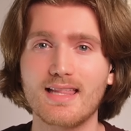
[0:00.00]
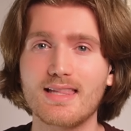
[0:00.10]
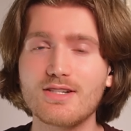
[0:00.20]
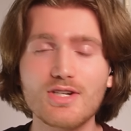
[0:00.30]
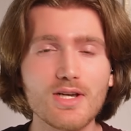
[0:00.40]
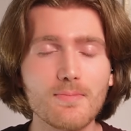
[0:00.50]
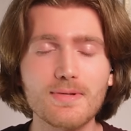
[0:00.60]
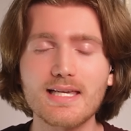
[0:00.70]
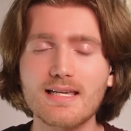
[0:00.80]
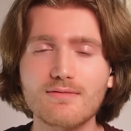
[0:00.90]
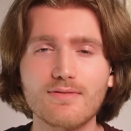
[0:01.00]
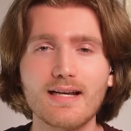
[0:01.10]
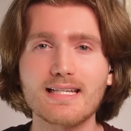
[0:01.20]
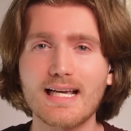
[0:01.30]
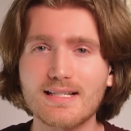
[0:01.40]
The GOP
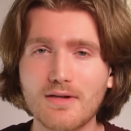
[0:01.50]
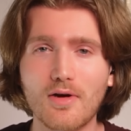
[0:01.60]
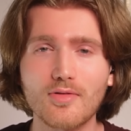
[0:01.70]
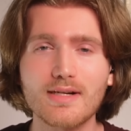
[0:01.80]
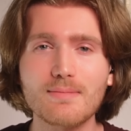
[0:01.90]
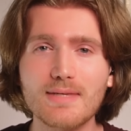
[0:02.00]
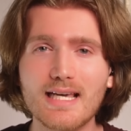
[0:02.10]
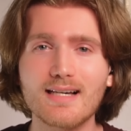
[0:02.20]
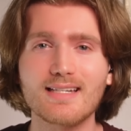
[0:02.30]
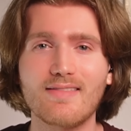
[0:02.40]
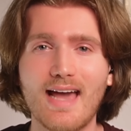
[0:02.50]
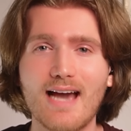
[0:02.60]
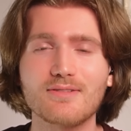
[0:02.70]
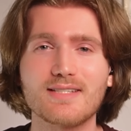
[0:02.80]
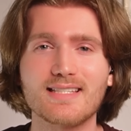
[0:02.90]
infighting has already begun in the
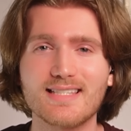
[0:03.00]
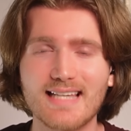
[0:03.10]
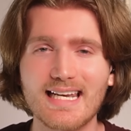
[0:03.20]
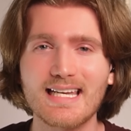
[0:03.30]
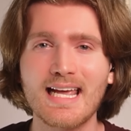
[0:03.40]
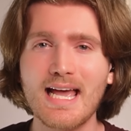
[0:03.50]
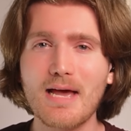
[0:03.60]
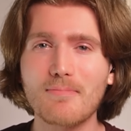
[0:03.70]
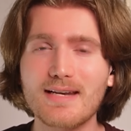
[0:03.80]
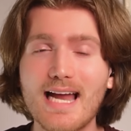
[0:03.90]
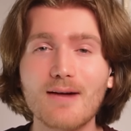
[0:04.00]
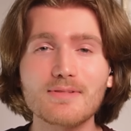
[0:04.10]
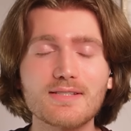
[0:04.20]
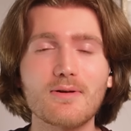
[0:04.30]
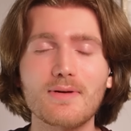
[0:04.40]
House and Senate, but now
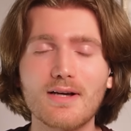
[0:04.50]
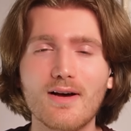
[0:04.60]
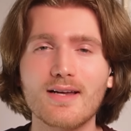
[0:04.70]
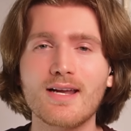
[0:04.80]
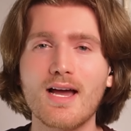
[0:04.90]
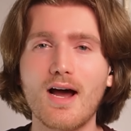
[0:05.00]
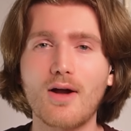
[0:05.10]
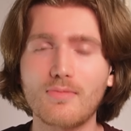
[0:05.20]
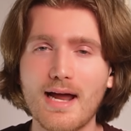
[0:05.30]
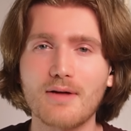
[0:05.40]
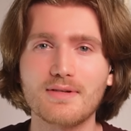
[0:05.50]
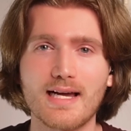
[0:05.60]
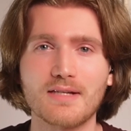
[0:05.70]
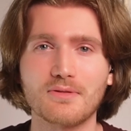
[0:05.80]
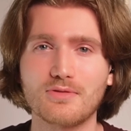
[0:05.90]
it's going on around
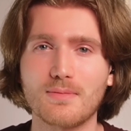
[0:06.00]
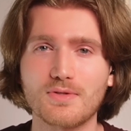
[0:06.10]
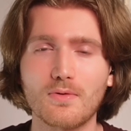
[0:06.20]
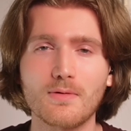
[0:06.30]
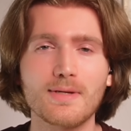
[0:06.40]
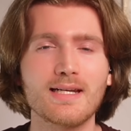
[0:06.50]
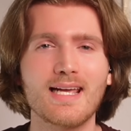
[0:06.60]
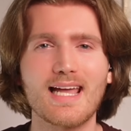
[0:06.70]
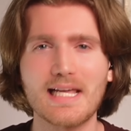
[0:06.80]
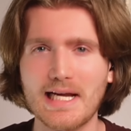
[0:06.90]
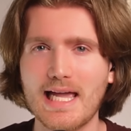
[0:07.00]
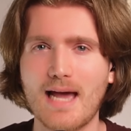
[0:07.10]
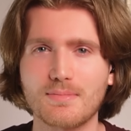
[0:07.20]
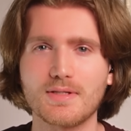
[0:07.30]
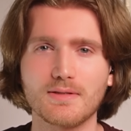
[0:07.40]
Donald Trump's orbit, and I
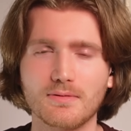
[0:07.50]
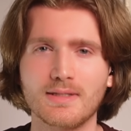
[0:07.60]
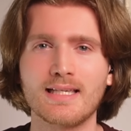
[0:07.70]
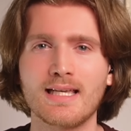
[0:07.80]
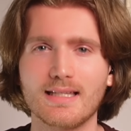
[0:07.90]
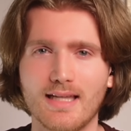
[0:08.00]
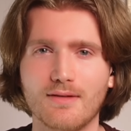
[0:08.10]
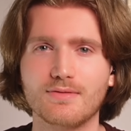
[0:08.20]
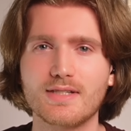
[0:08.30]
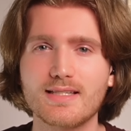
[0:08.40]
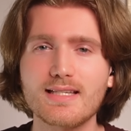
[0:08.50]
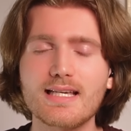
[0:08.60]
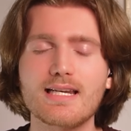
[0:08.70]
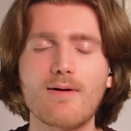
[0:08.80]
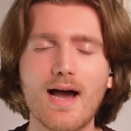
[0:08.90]
absolutely love to see
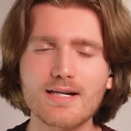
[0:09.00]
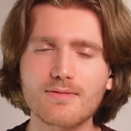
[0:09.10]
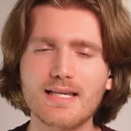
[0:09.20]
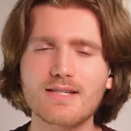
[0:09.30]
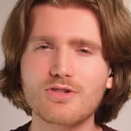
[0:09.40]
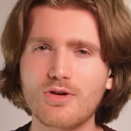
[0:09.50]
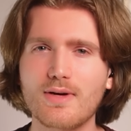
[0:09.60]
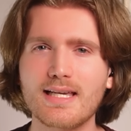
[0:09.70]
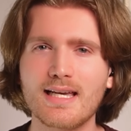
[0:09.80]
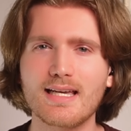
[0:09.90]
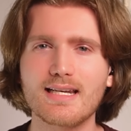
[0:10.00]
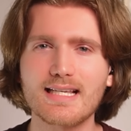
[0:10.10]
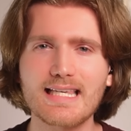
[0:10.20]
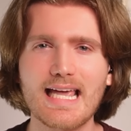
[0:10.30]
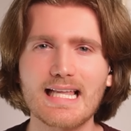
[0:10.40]
it. Now, I don't enjoy
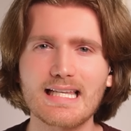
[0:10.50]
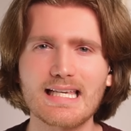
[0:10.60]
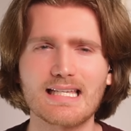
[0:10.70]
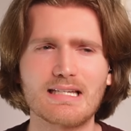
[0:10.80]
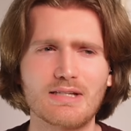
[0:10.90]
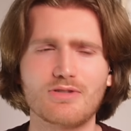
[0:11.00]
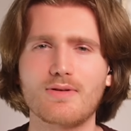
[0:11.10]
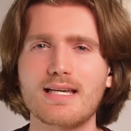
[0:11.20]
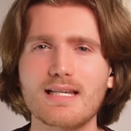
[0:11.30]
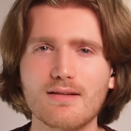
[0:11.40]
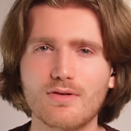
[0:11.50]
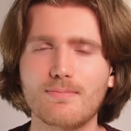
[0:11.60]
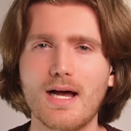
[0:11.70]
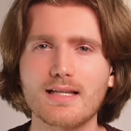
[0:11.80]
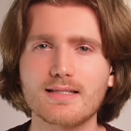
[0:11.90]
Nikki Haley and enjoy any of her
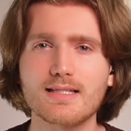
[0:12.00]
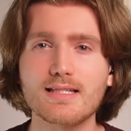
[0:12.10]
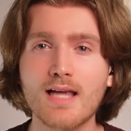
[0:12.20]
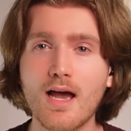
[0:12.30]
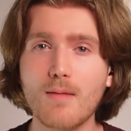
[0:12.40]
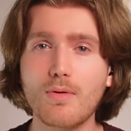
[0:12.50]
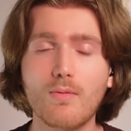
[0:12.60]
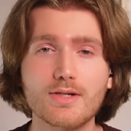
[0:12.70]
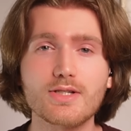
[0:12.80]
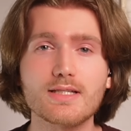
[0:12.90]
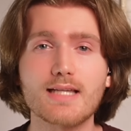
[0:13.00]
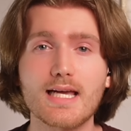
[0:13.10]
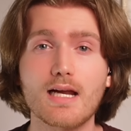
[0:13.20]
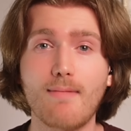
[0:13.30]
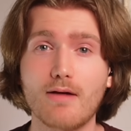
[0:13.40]
policies, but what she
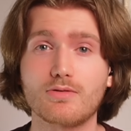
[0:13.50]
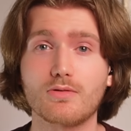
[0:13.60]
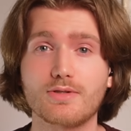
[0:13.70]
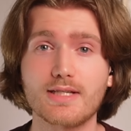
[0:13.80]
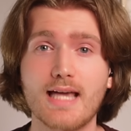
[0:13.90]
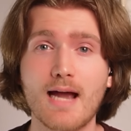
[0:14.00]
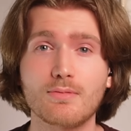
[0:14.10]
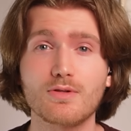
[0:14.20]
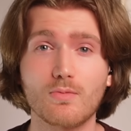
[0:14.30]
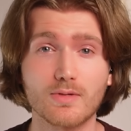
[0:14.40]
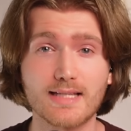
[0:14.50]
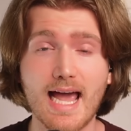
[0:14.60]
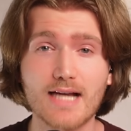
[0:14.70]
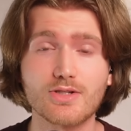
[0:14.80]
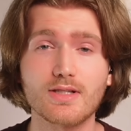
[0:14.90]
said about Tulsi Gabbard was
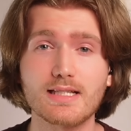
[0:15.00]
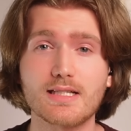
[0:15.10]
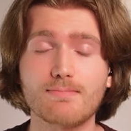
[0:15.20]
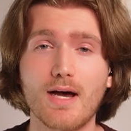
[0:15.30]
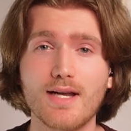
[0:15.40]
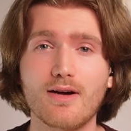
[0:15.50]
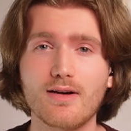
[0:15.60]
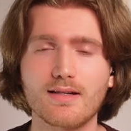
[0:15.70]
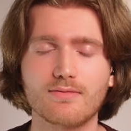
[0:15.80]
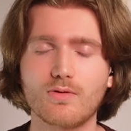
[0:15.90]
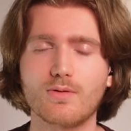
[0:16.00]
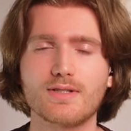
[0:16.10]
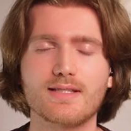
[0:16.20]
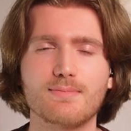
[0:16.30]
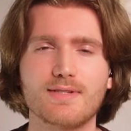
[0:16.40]
actually spot on, and of course
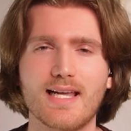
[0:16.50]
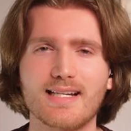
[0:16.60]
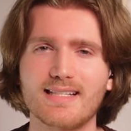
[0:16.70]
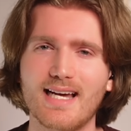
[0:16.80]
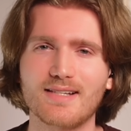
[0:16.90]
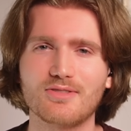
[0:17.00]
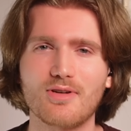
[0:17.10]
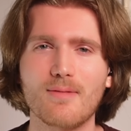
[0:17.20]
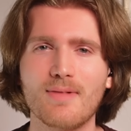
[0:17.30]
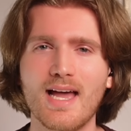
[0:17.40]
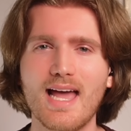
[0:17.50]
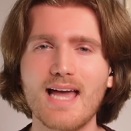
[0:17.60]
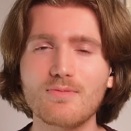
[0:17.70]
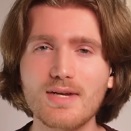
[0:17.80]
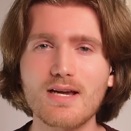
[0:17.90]
it's upsetting Donald Trump,
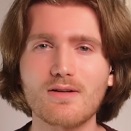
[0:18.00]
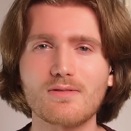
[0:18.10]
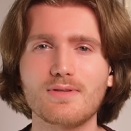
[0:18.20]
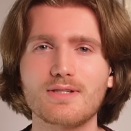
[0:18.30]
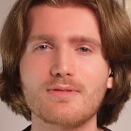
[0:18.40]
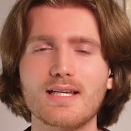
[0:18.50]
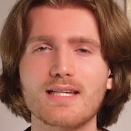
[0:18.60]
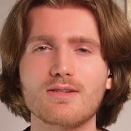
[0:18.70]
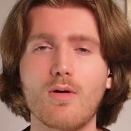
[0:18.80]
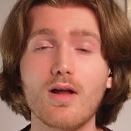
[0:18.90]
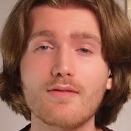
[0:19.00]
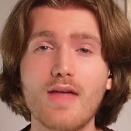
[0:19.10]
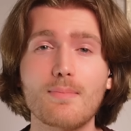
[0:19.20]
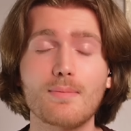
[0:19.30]
and we are going to get into all of that.